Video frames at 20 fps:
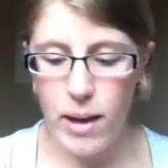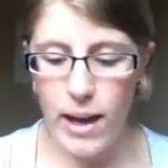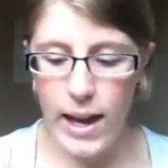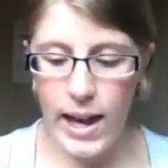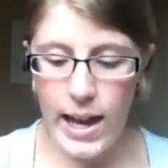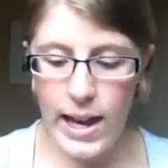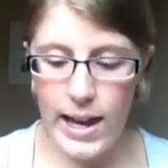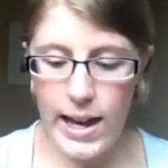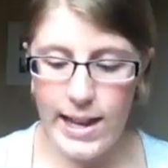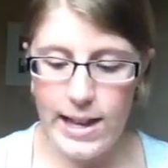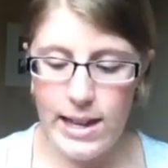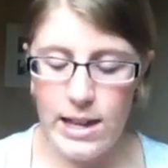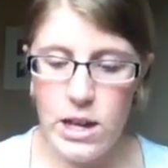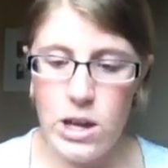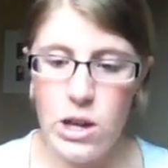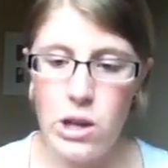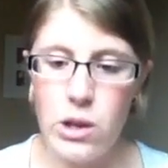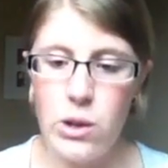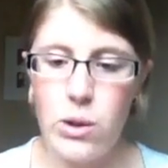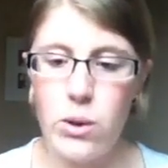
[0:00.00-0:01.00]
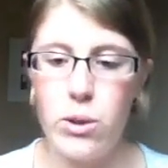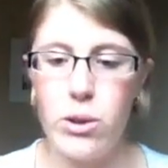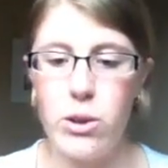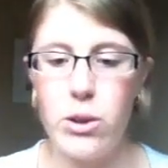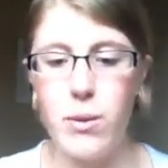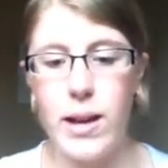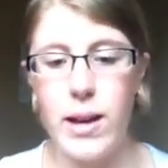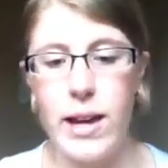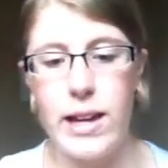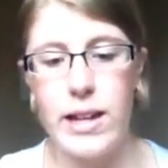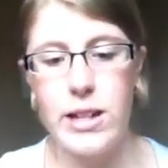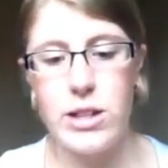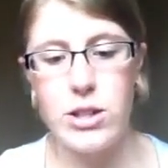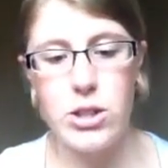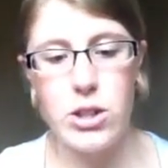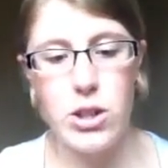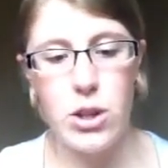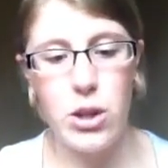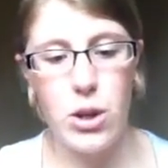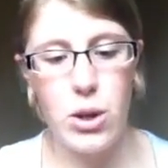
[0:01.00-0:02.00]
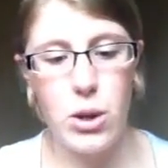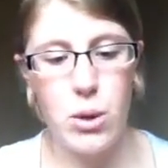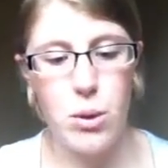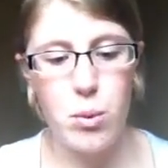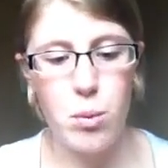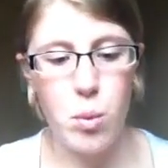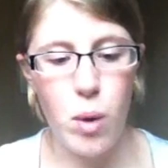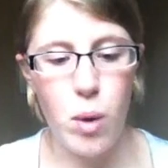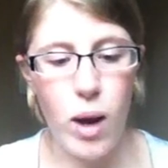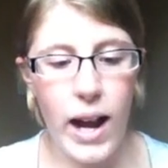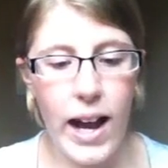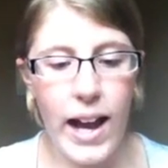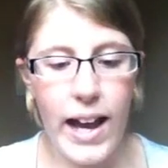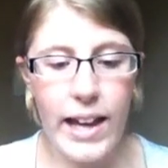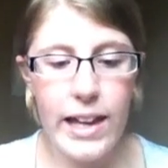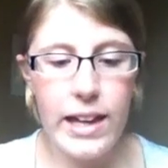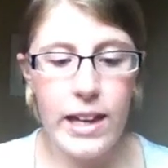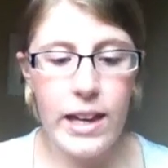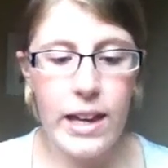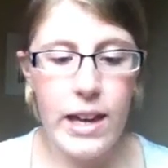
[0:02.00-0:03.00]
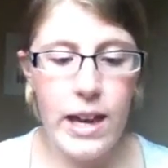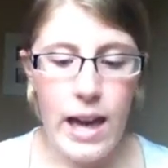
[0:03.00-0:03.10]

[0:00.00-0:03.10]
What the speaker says: A all the way to Y.